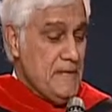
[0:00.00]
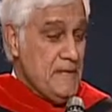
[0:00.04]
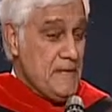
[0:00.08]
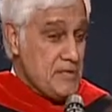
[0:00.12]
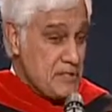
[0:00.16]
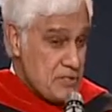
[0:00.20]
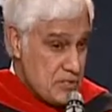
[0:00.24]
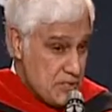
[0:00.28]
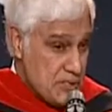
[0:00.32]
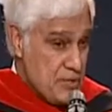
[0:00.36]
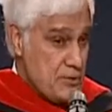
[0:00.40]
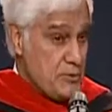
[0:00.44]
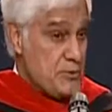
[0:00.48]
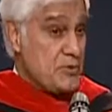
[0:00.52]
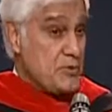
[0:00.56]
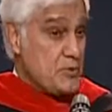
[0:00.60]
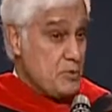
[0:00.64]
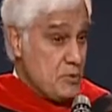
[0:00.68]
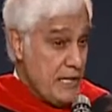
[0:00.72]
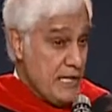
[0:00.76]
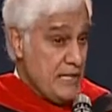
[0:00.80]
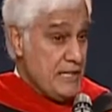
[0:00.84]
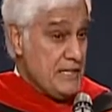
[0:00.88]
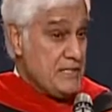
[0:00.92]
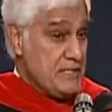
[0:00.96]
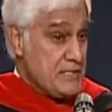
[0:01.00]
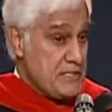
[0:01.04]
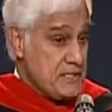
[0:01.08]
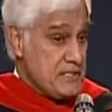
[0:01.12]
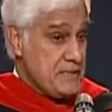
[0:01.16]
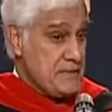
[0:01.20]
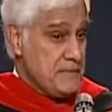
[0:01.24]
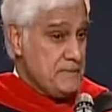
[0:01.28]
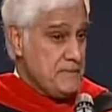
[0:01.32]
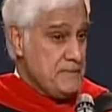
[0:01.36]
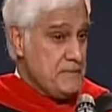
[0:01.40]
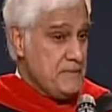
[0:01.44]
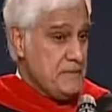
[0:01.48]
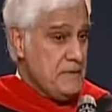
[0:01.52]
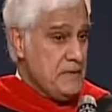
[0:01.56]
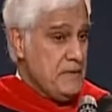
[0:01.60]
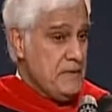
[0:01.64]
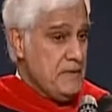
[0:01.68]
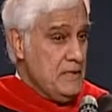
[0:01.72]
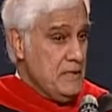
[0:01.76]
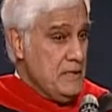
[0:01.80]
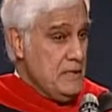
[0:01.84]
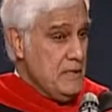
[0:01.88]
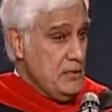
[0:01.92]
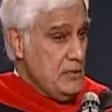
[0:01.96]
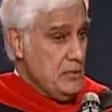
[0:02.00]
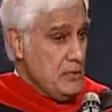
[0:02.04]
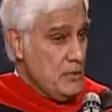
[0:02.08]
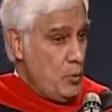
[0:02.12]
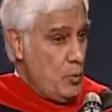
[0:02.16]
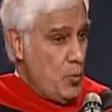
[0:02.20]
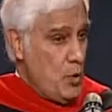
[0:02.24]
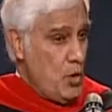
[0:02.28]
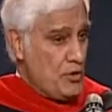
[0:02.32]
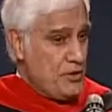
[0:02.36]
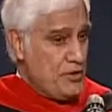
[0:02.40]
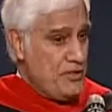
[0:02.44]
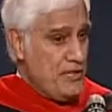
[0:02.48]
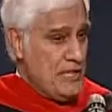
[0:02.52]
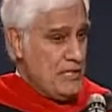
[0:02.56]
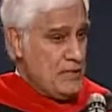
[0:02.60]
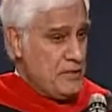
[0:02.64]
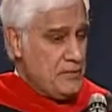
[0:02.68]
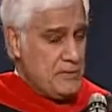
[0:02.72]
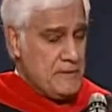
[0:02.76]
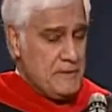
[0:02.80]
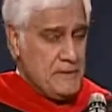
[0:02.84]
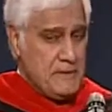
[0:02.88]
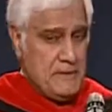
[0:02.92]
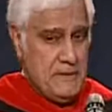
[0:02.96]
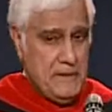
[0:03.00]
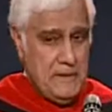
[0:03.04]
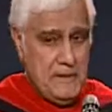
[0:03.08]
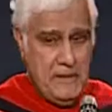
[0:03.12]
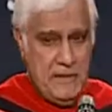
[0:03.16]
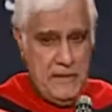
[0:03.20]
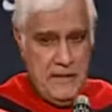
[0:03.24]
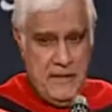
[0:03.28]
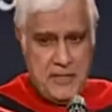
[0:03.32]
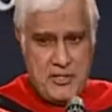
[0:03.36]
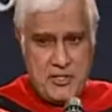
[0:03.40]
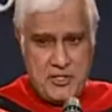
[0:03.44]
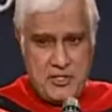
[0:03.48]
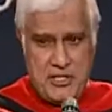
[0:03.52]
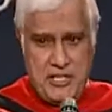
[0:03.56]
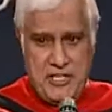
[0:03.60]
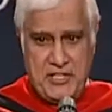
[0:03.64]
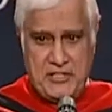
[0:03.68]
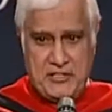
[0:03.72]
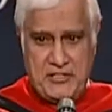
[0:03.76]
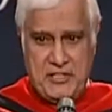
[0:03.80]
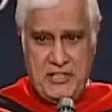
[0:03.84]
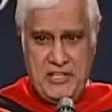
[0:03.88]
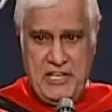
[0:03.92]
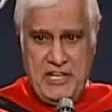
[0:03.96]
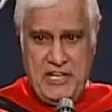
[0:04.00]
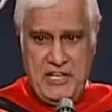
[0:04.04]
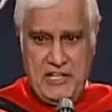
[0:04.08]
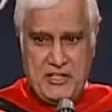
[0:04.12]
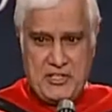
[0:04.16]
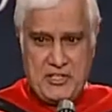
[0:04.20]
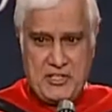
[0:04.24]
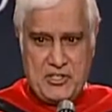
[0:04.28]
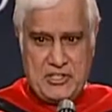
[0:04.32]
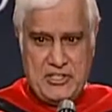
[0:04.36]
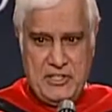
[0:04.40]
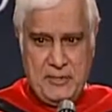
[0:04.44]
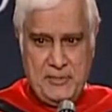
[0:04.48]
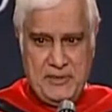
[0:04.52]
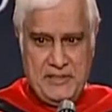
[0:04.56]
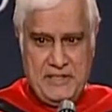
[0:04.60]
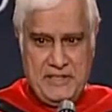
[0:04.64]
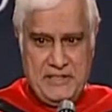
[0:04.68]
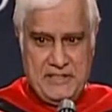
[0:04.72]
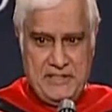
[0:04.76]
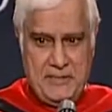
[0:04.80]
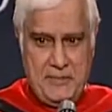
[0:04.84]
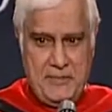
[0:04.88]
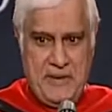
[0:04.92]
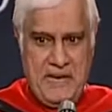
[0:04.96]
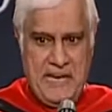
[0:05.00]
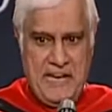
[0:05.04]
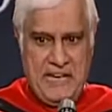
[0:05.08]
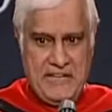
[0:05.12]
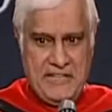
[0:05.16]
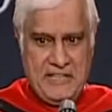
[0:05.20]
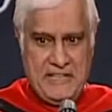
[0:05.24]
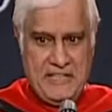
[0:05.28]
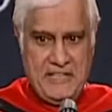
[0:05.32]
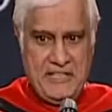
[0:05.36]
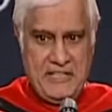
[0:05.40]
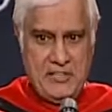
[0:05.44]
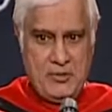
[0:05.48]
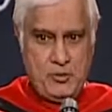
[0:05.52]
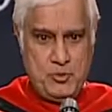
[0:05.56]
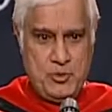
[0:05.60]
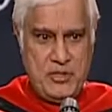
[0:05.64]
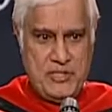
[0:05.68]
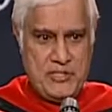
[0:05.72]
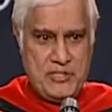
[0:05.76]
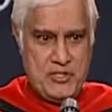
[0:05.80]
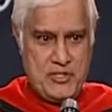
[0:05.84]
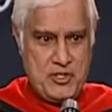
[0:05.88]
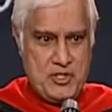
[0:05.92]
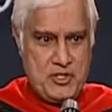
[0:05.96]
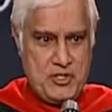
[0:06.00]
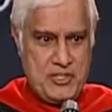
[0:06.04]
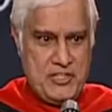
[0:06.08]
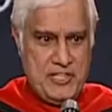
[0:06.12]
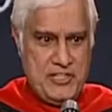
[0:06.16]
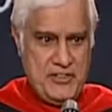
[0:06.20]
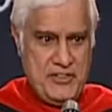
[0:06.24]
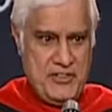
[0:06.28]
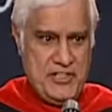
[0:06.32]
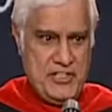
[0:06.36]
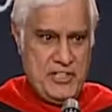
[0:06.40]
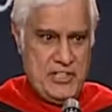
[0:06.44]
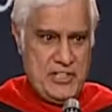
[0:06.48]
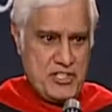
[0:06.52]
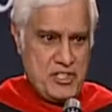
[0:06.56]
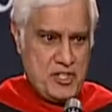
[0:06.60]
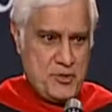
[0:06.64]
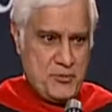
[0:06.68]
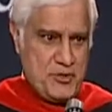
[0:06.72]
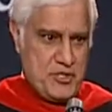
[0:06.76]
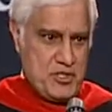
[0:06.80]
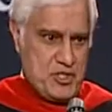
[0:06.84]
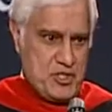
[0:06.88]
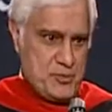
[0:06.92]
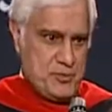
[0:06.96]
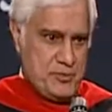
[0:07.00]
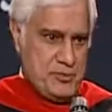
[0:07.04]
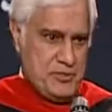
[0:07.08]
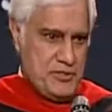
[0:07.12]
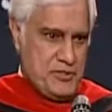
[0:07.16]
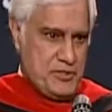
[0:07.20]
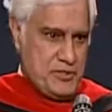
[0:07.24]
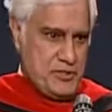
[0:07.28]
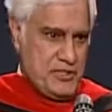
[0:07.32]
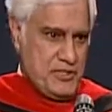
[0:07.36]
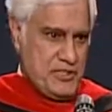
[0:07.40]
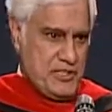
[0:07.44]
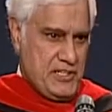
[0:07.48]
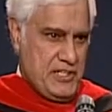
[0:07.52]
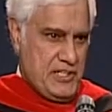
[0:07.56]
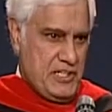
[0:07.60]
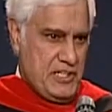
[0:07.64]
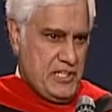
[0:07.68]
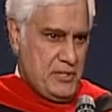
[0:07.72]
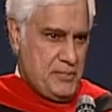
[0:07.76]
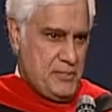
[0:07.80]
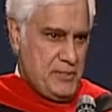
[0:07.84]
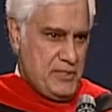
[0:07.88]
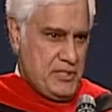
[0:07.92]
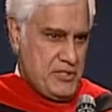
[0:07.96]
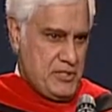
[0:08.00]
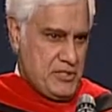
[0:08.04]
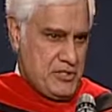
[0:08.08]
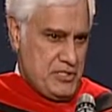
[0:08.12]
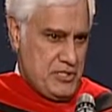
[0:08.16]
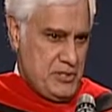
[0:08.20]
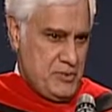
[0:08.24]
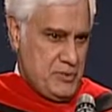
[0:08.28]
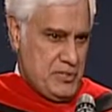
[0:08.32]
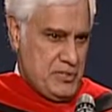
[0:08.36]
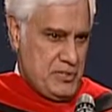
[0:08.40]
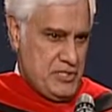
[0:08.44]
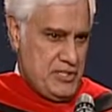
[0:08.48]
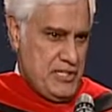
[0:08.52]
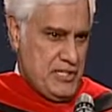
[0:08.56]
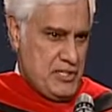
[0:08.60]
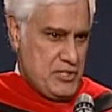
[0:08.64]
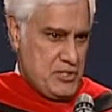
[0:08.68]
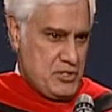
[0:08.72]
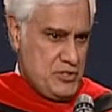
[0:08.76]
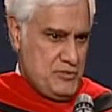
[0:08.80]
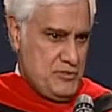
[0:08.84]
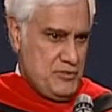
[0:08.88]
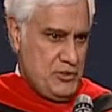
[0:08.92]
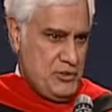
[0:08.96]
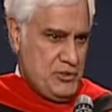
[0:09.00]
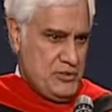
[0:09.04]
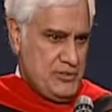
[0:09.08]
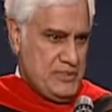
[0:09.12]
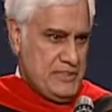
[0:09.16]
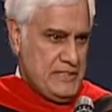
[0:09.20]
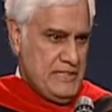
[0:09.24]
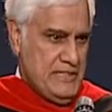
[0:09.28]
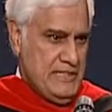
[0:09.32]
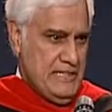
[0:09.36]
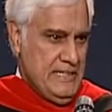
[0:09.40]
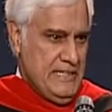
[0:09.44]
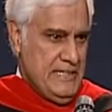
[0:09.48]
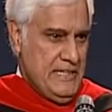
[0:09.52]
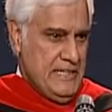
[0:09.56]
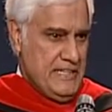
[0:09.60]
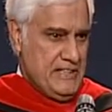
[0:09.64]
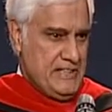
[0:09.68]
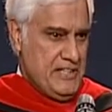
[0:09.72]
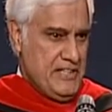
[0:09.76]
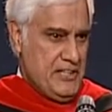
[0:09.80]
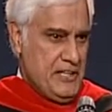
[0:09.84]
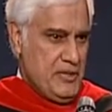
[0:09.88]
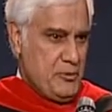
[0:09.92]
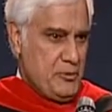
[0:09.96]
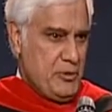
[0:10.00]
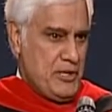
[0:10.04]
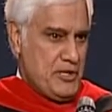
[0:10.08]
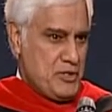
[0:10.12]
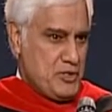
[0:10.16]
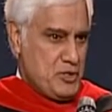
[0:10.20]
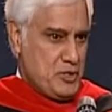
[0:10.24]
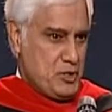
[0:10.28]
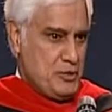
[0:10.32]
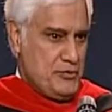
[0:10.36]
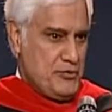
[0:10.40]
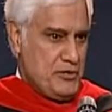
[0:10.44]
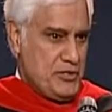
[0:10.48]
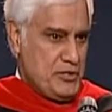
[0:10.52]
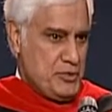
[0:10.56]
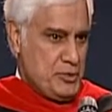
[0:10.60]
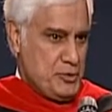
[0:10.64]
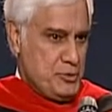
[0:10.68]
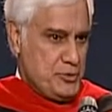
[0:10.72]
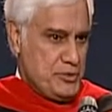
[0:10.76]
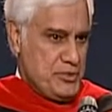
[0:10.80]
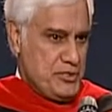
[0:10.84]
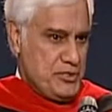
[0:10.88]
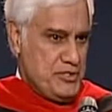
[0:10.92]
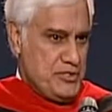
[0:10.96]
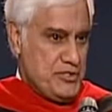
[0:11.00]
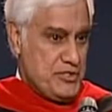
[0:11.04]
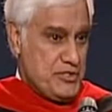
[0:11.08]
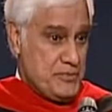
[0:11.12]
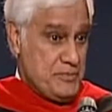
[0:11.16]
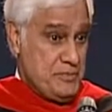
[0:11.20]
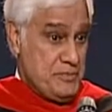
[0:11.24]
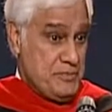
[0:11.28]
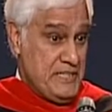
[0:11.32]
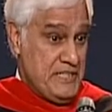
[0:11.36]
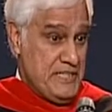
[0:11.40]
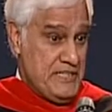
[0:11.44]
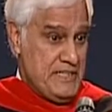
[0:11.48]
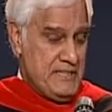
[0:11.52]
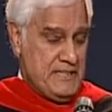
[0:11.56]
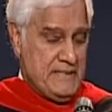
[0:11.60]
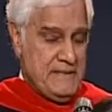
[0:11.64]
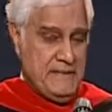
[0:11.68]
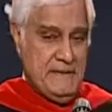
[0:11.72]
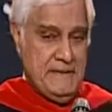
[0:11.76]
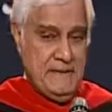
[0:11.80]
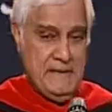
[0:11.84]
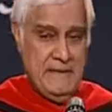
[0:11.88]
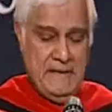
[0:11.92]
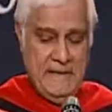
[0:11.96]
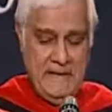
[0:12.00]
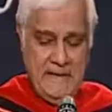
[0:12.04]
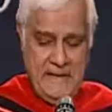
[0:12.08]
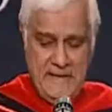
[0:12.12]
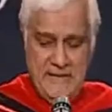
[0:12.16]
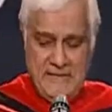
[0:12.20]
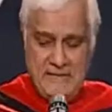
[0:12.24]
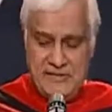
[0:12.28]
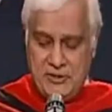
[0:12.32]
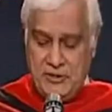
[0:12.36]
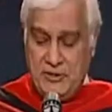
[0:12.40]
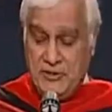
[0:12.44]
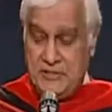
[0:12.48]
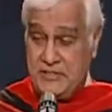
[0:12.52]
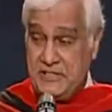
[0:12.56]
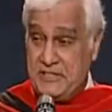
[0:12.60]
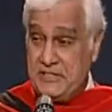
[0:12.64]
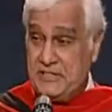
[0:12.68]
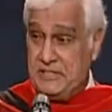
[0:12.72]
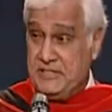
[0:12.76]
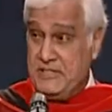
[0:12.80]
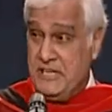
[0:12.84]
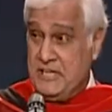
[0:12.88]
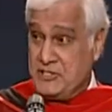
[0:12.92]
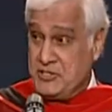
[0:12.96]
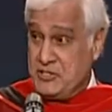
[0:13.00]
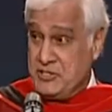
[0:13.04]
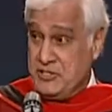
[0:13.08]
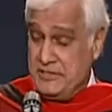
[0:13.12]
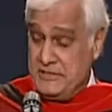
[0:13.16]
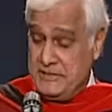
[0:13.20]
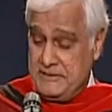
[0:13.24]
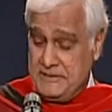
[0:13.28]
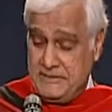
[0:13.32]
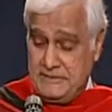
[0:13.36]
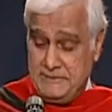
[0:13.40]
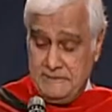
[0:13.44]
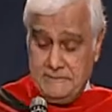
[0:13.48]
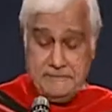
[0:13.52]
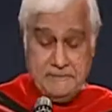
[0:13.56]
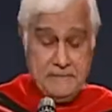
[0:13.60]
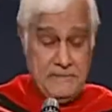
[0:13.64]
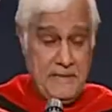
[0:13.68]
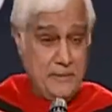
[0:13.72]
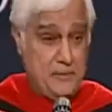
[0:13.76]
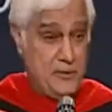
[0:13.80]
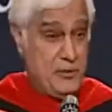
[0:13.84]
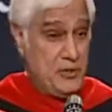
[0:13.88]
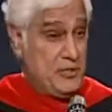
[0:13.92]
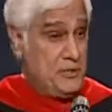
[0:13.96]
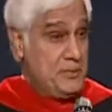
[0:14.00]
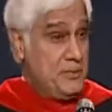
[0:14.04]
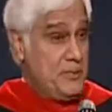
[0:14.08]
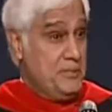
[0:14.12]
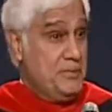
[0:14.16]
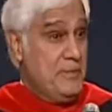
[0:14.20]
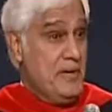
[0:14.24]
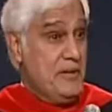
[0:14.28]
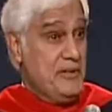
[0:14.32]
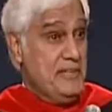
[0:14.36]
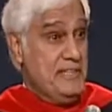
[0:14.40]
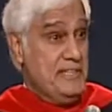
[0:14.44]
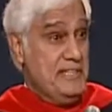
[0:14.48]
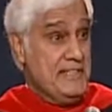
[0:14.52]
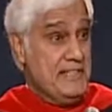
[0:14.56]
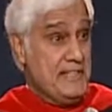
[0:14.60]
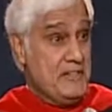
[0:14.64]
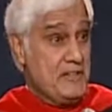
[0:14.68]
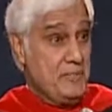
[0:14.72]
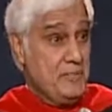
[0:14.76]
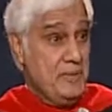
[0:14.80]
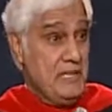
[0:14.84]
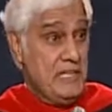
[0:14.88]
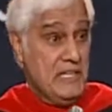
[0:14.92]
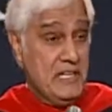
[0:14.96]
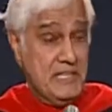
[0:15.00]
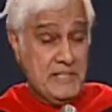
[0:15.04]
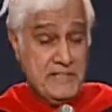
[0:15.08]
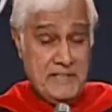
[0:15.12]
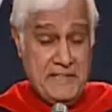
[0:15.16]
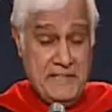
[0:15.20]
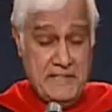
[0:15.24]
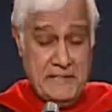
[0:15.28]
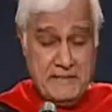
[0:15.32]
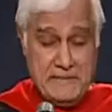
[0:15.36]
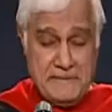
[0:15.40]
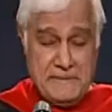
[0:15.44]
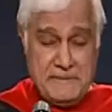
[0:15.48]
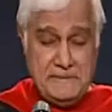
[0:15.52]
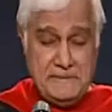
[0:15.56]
He said, "It was right." We walk down, and Sheikh Talal is coming at the back, and he runs to get the Archbishop into the car because he was the guest of honor, and then he runs over towards me. I thought, that's it. I'm going to be buried in Ramallah now.